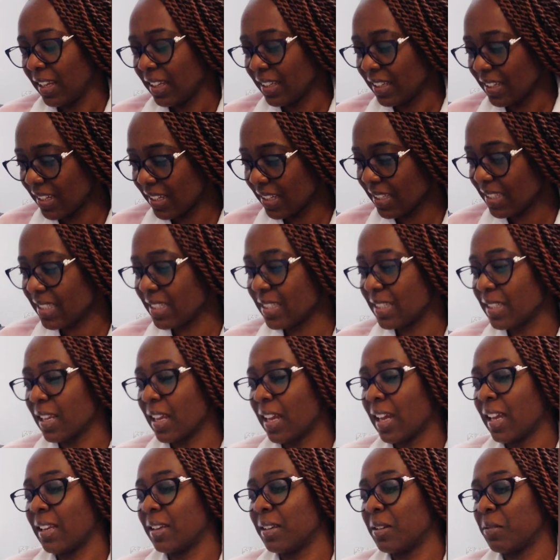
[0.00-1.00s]
Yes,
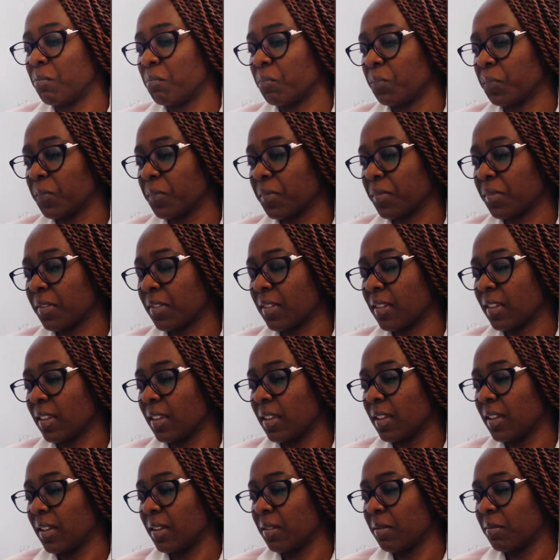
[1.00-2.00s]
and
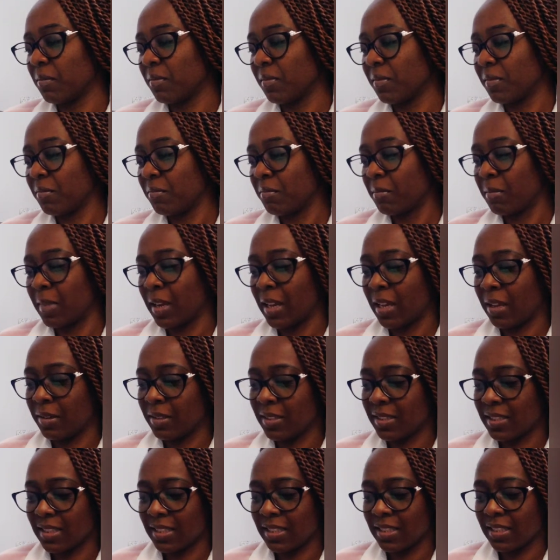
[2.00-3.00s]
my
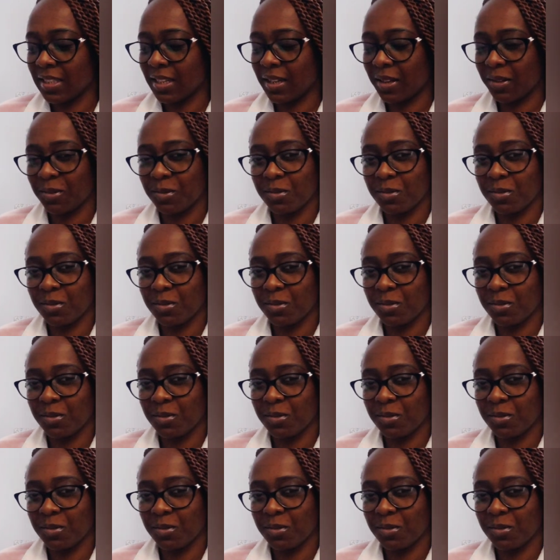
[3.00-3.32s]
sister,